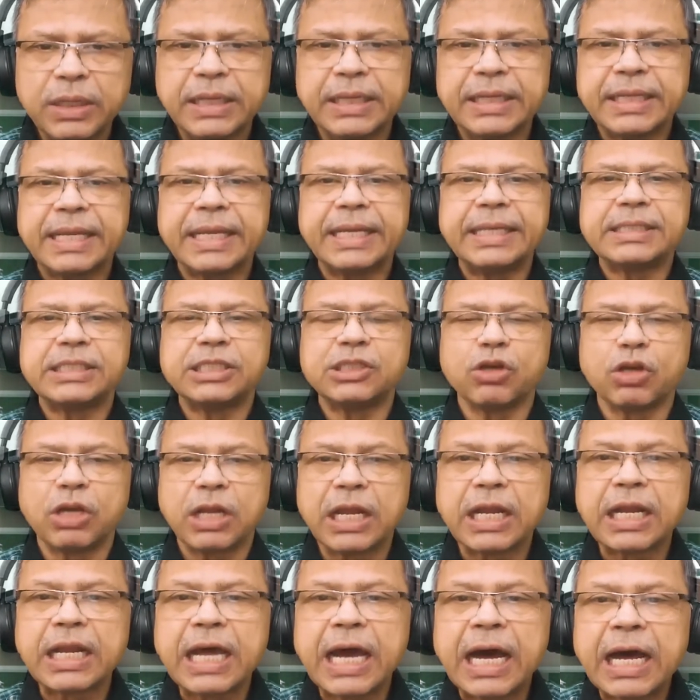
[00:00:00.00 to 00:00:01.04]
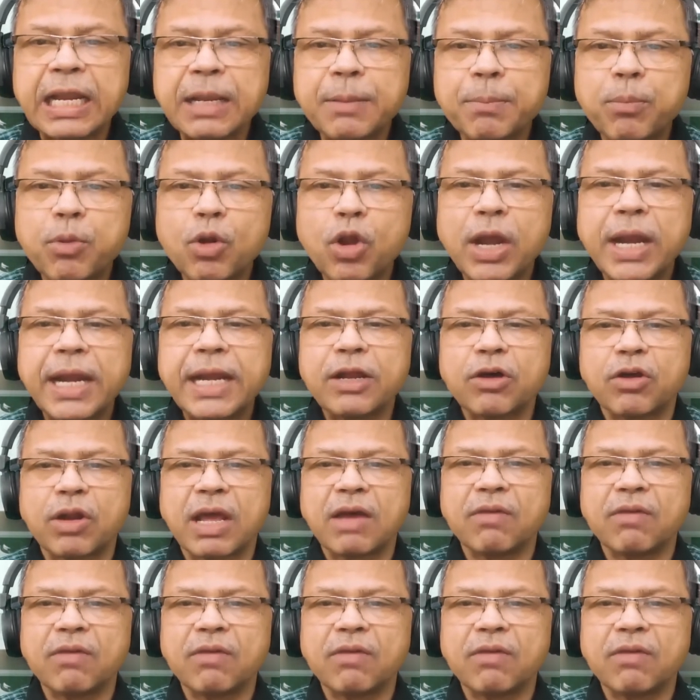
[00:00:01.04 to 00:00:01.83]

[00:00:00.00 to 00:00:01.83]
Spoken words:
in case you're unemployed or